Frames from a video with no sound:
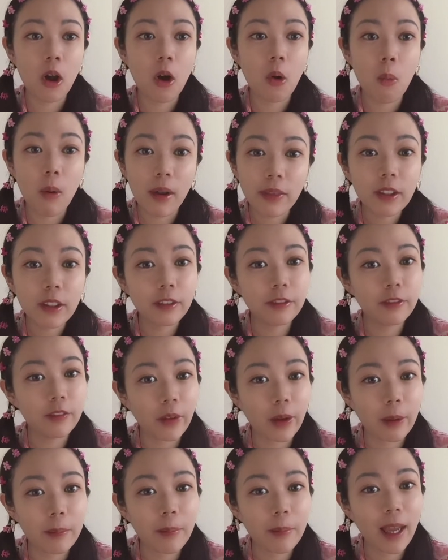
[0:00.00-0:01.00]
one of
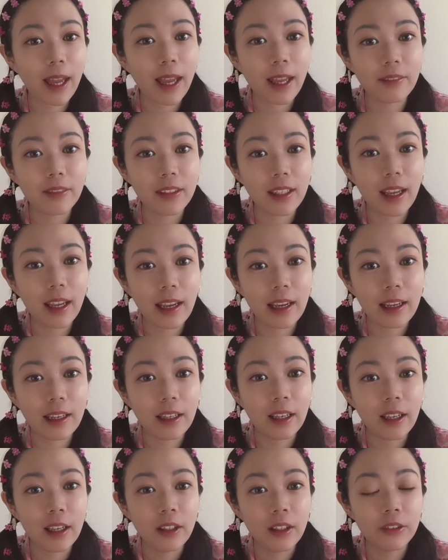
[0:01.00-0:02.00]
them had a
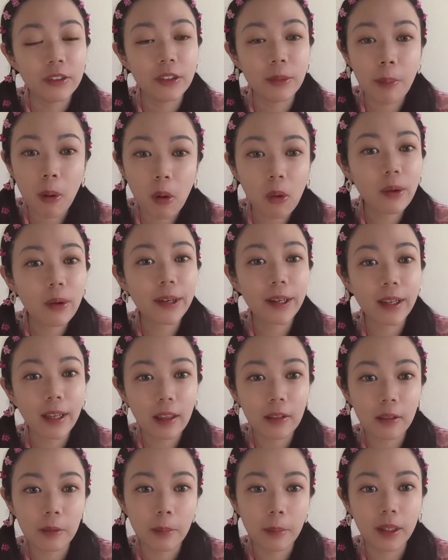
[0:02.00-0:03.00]
supporting
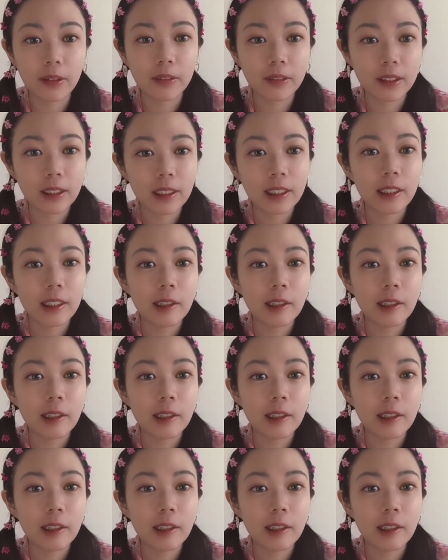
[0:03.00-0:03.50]
element,